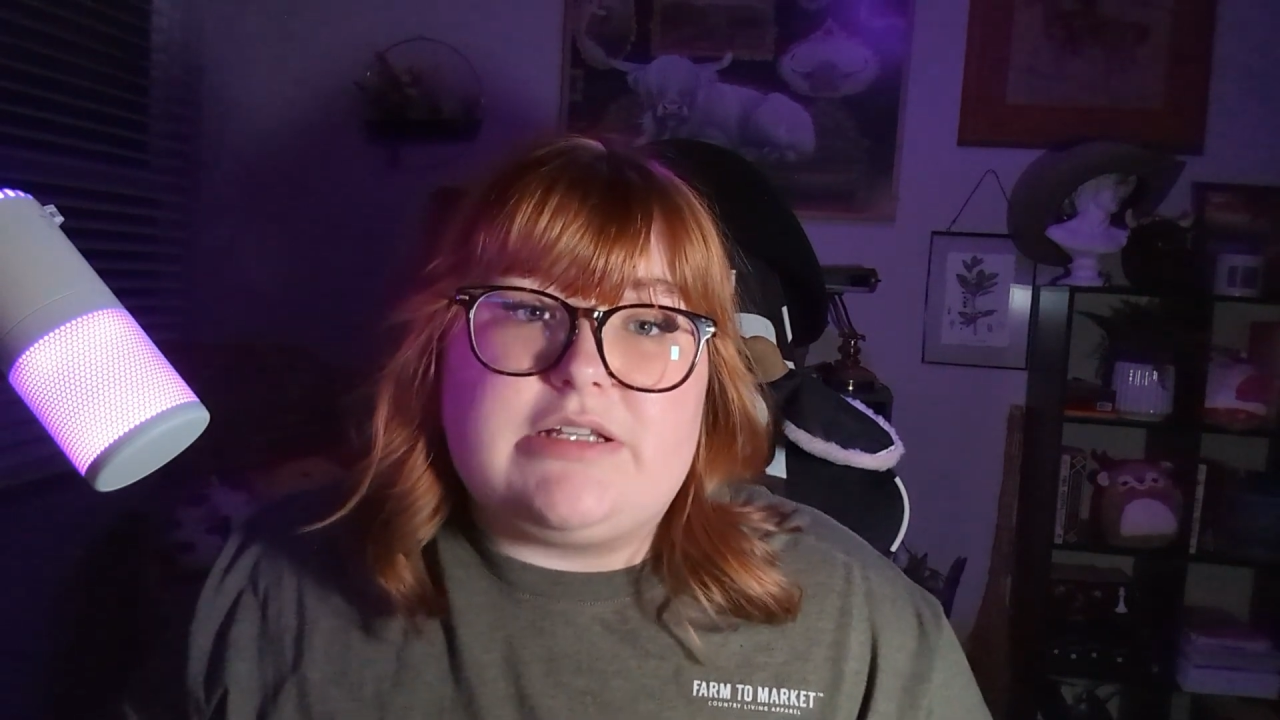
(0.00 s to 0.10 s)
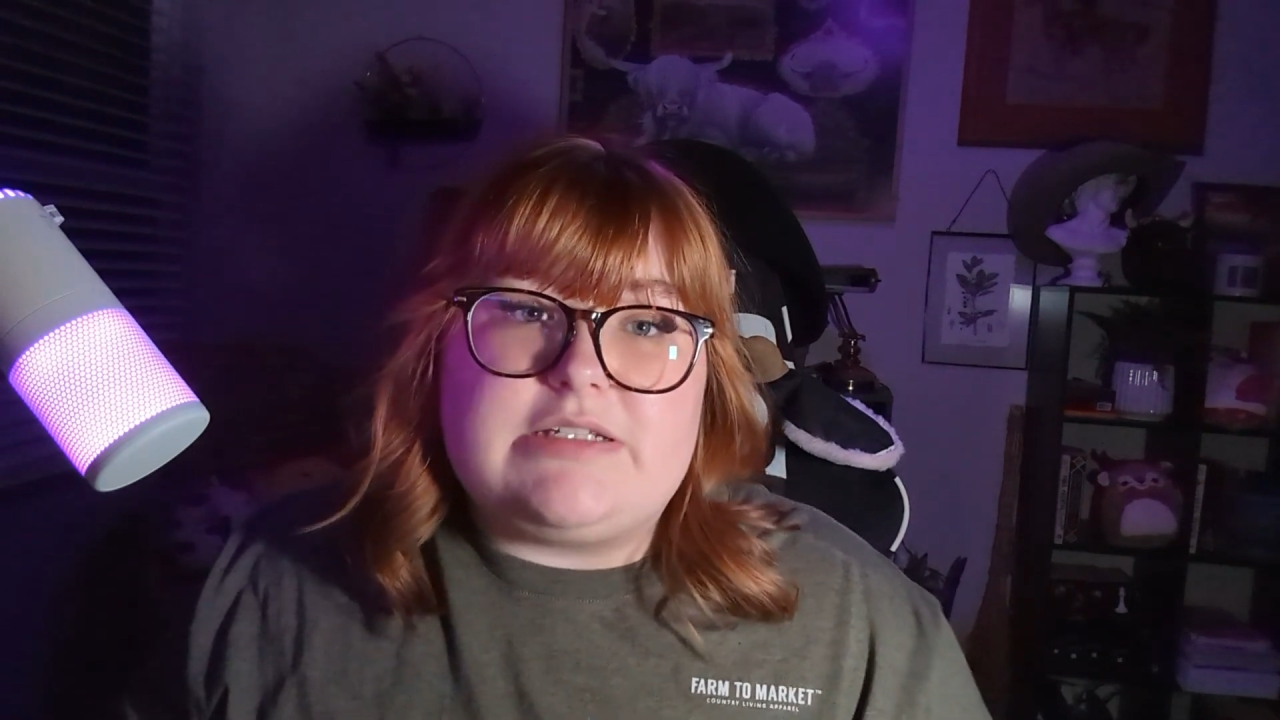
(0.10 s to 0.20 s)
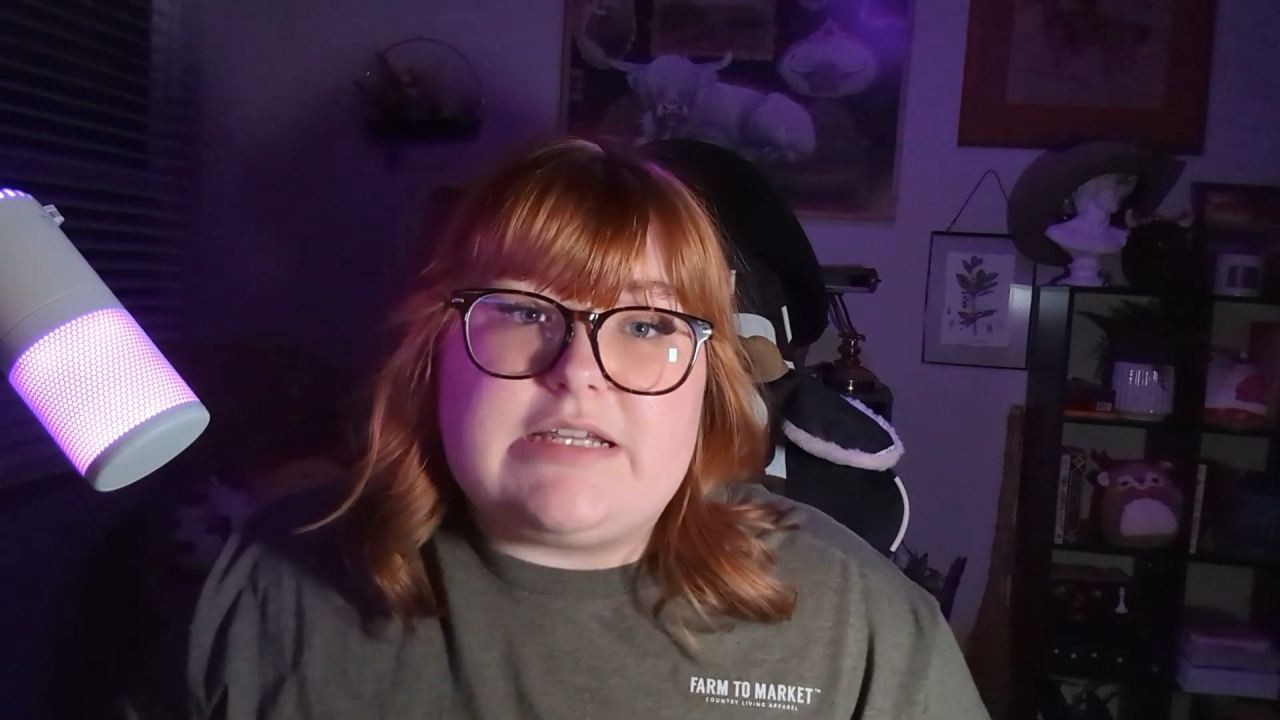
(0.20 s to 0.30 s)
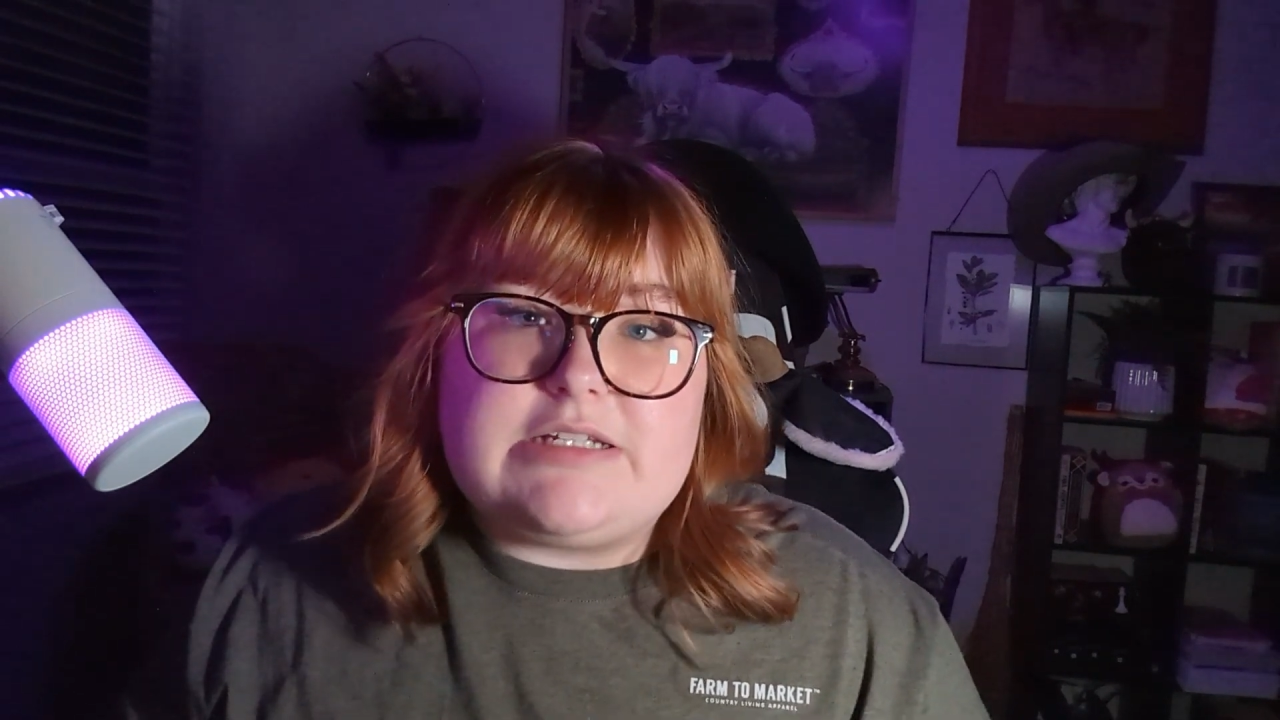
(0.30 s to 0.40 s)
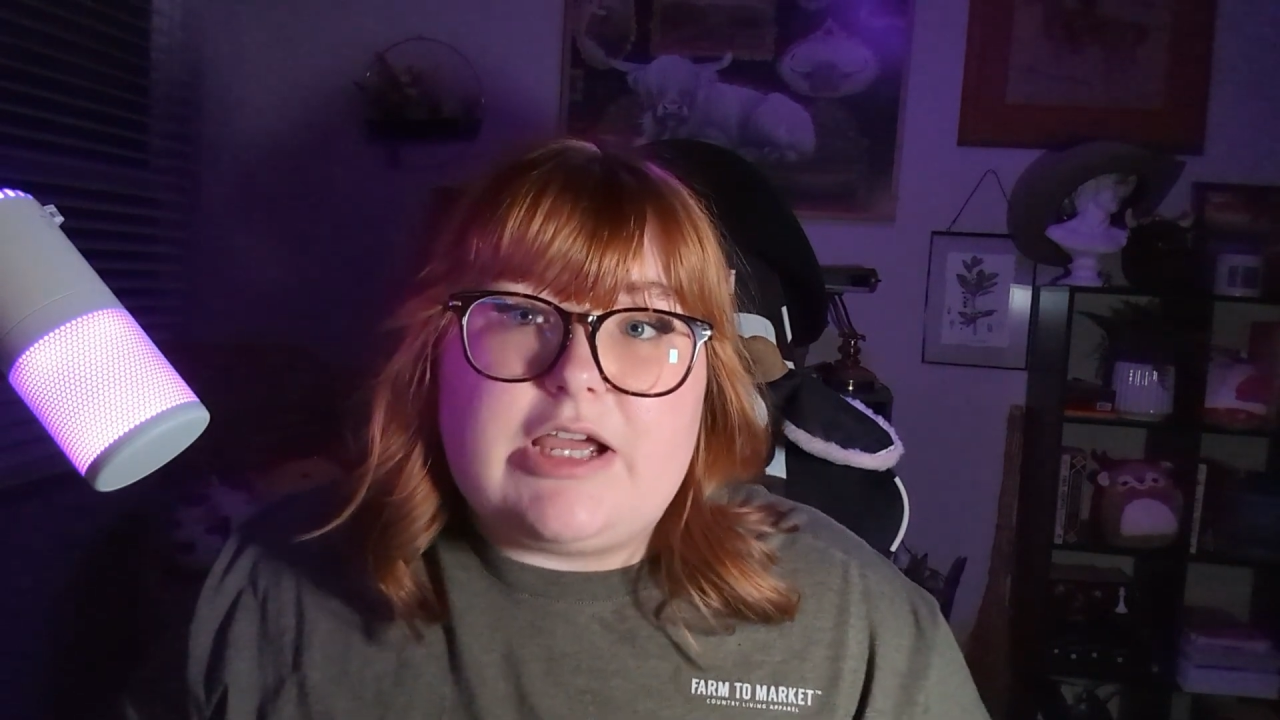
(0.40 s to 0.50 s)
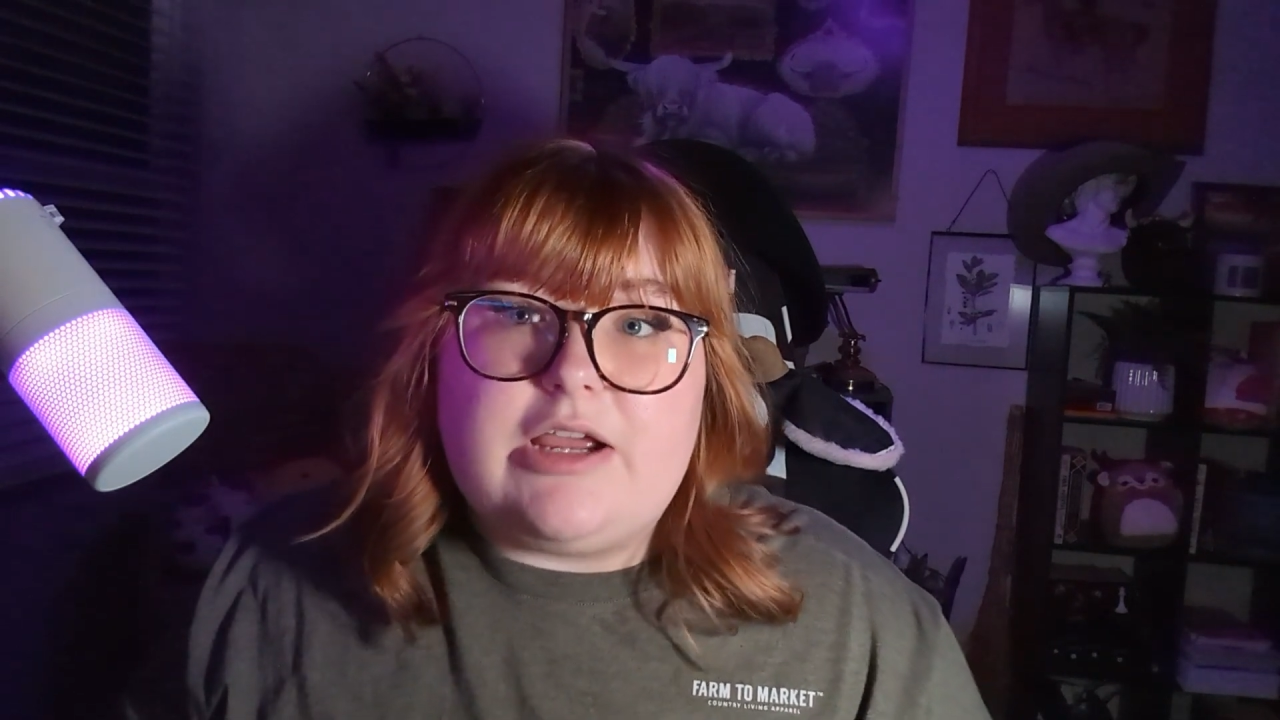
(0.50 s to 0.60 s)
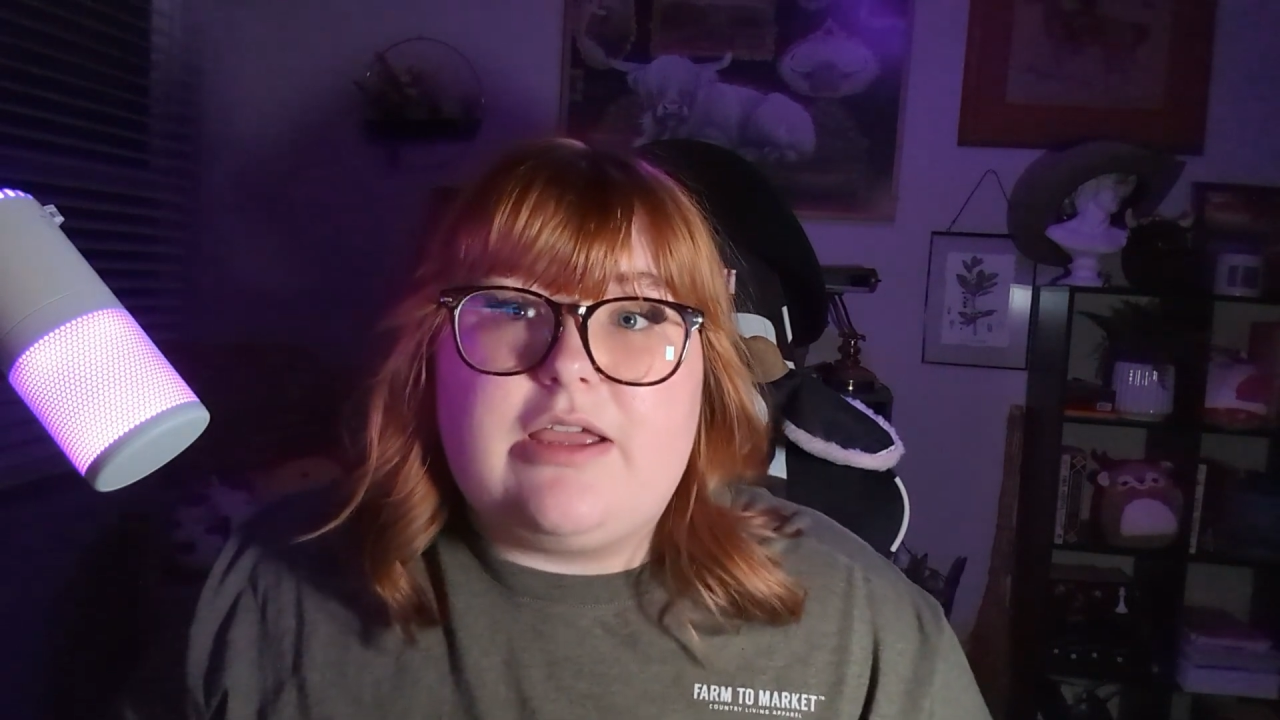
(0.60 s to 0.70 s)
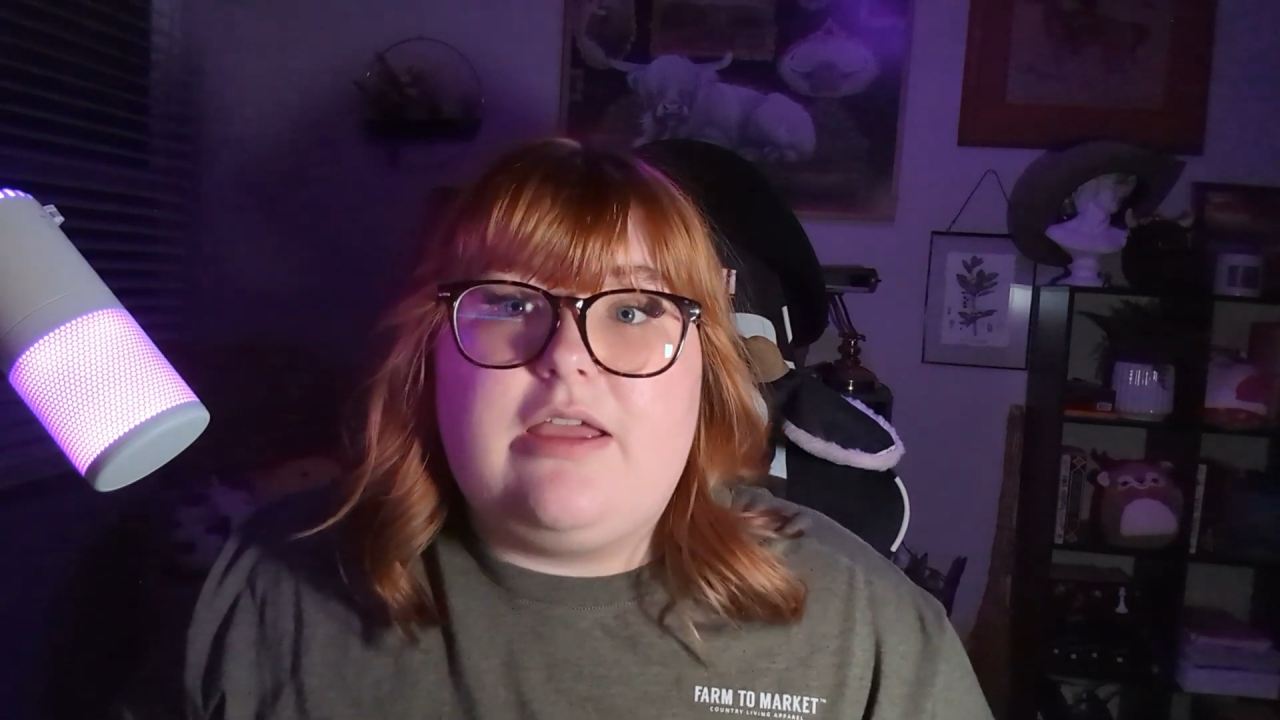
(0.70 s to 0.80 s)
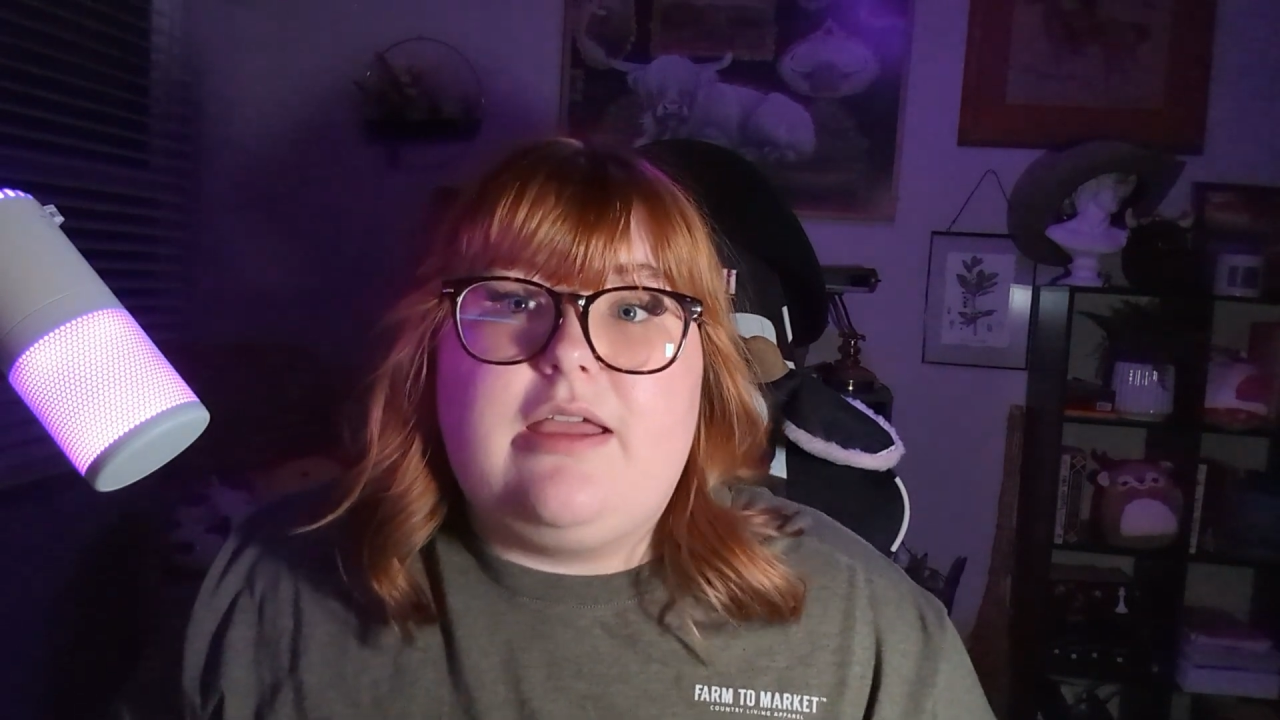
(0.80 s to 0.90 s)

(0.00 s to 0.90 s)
on TikTok.